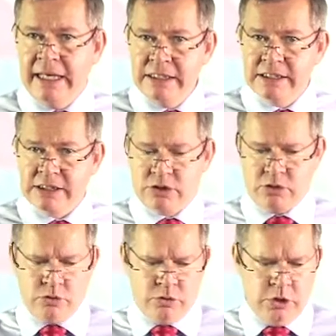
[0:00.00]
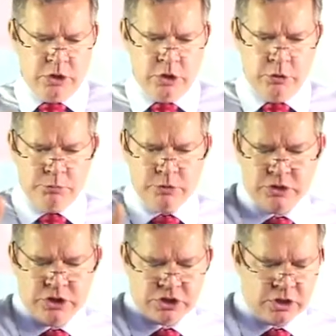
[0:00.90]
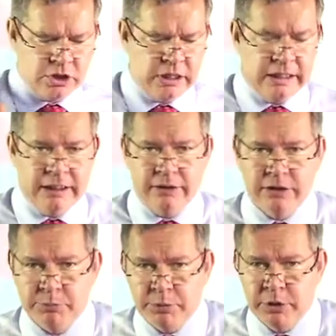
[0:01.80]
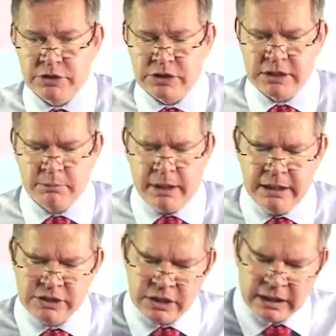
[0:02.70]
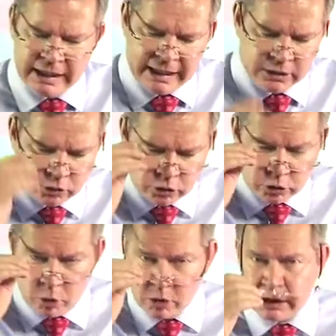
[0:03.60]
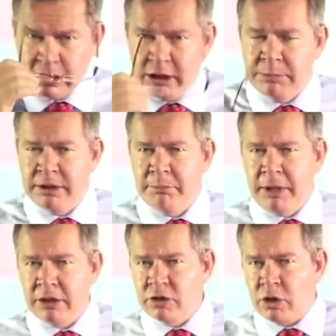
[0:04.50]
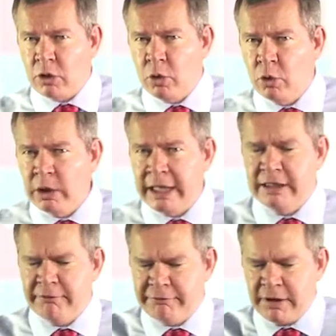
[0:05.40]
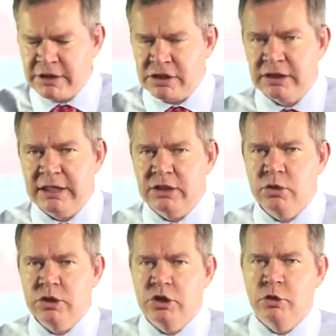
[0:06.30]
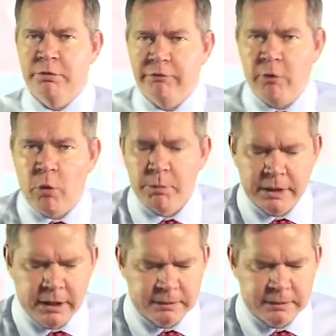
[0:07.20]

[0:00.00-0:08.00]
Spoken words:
just to position the purchasing manager and to talk a little bit about the role and the function that you need to perform here.